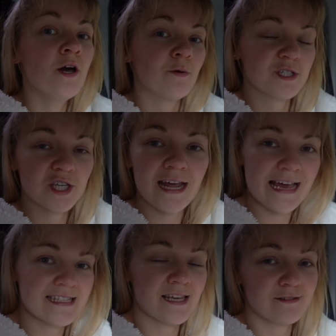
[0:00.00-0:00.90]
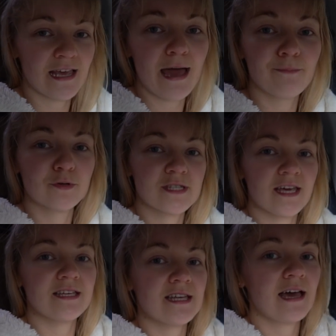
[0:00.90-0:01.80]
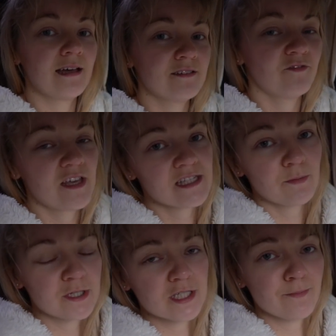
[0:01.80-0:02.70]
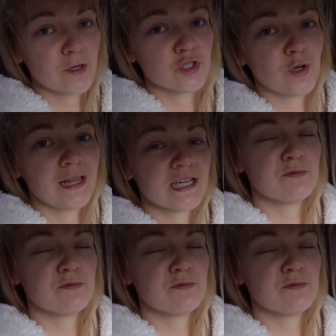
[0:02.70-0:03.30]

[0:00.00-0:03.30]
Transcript: we're just going to head down to Ambleside and find somewhere to dump our toilets.